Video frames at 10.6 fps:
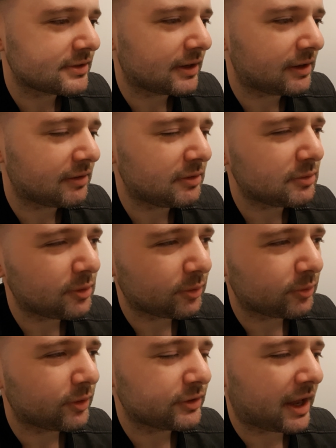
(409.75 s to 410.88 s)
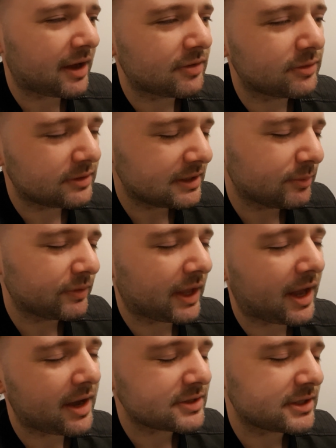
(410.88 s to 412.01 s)
you don't want to deal with the
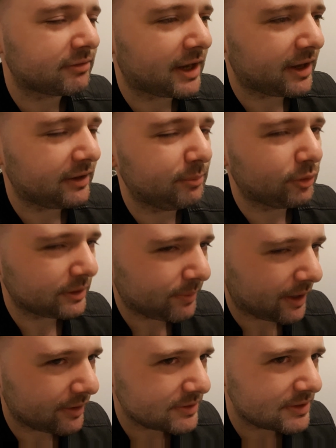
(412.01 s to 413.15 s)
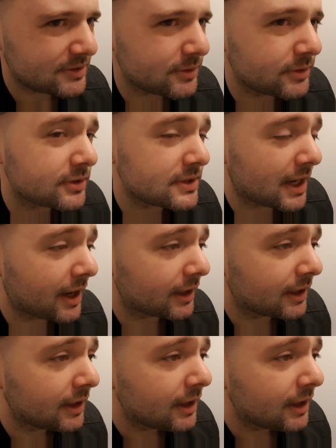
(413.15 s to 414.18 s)
hassle of adding more dependencies to your stack